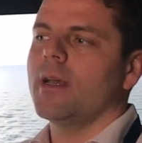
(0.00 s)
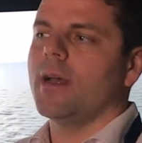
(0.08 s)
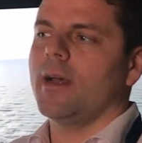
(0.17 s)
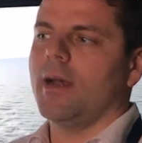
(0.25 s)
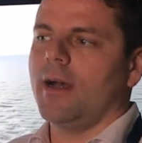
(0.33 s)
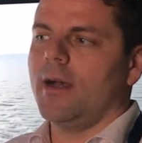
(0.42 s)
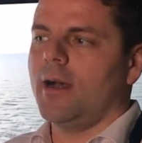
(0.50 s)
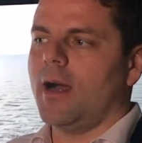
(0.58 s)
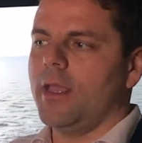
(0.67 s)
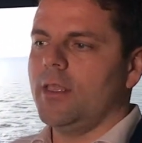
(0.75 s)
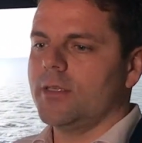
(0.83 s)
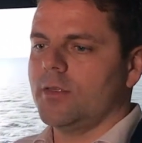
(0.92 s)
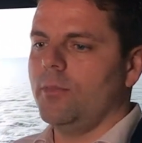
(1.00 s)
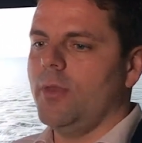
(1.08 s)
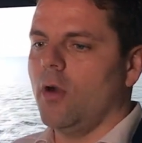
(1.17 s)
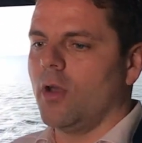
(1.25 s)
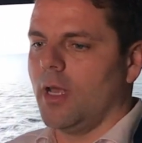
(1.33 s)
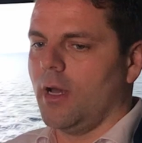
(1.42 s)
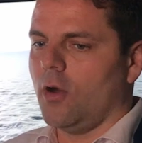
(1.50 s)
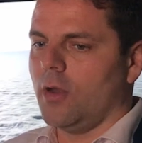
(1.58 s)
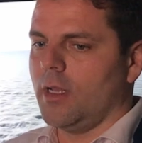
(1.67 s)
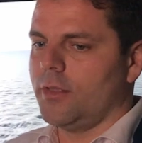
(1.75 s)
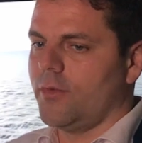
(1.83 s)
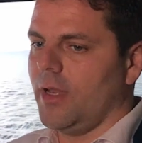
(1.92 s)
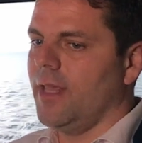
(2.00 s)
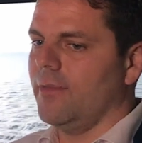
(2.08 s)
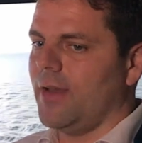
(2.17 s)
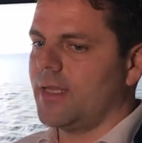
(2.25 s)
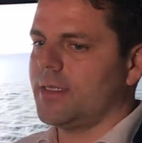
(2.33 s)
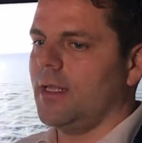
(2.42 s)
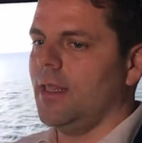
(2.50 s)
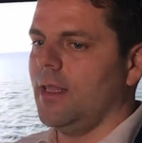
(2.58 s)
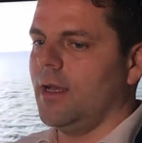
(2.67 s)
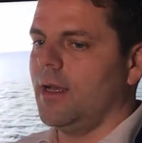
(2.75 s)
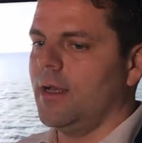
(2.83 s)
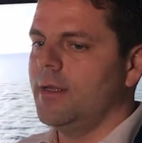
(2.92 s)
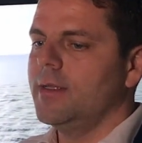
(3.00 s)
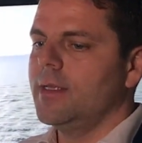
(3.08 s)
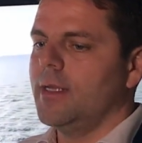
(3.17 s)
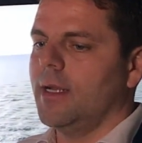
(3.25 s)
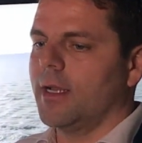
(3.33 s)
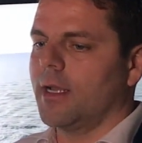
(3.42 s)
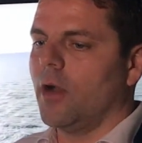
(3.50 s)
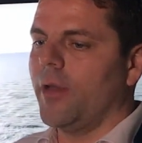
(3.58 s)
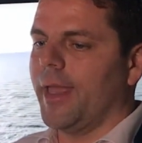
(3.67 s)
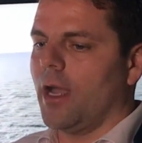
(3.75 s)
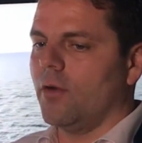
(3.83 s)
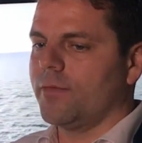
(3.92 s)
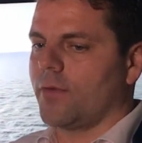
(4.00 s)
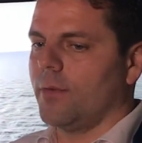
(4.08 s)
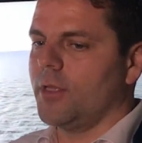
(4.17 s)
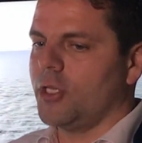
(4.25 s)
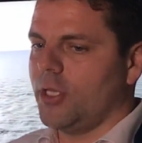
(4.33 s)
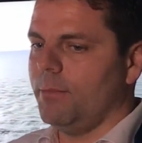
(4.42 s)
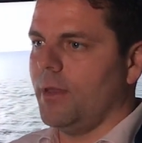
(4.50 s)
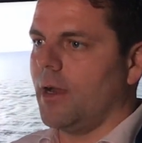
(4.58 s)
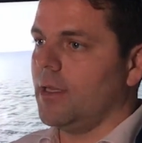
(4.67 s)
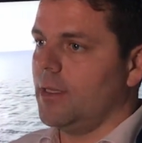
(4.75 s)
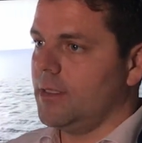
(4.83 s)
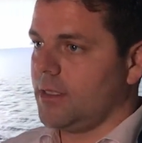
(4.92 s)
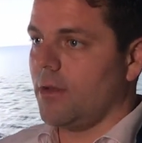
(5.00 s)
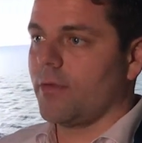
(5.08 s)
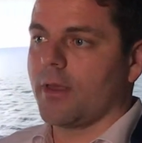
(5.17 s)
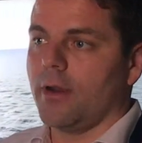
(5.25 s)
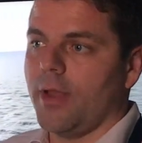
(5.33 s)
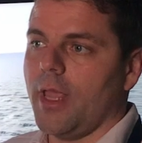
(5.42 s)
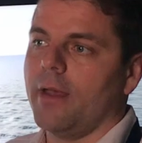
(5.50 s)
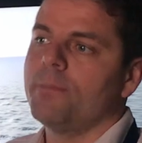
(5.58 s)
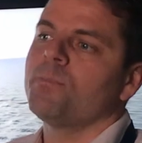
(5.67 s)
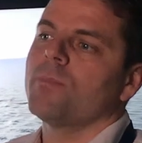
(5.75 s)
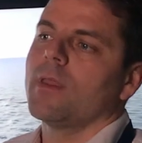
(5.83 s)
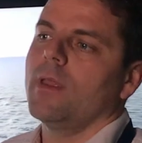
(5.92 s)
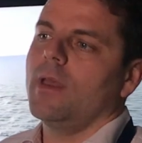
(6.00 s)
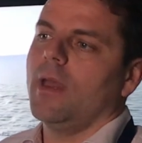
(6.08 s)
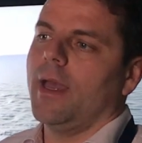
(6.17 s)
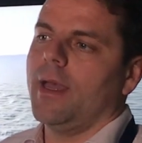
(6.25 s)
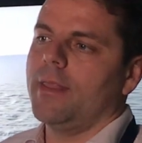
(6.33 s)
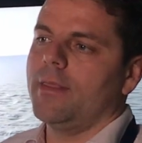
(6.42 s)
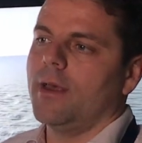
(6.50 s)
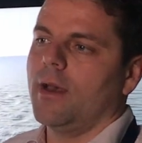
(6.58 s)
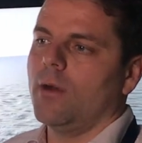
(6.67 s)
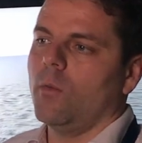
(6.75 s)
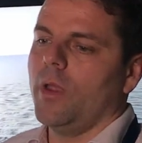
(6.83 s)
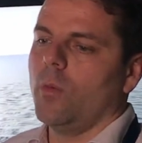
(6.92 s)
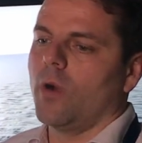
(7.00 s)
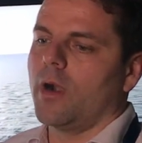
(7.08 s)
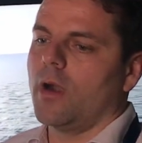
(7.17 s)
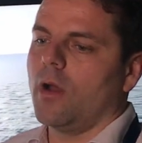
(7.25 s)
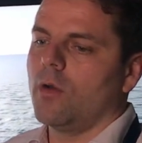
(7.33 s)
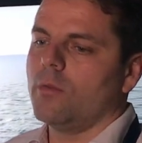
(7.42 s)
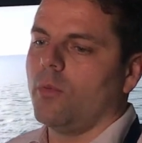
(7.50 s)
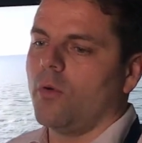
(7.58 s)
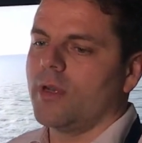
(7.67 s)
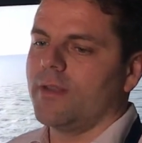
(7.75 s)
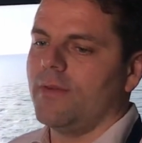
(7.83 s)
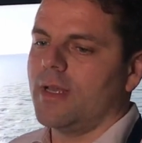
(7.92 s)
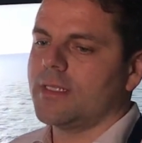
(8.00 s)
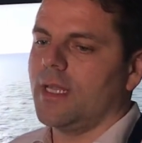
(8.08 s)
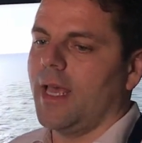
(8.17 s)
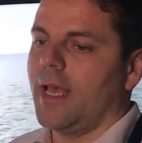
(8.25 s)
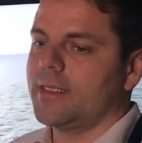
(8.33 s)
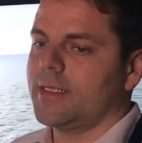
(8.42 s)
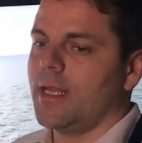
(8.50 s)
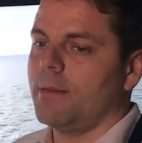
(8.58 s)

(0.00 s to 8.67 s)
I used to be on a drilling vessel going out from the shipyard in South Korea, and we were on board the vessel at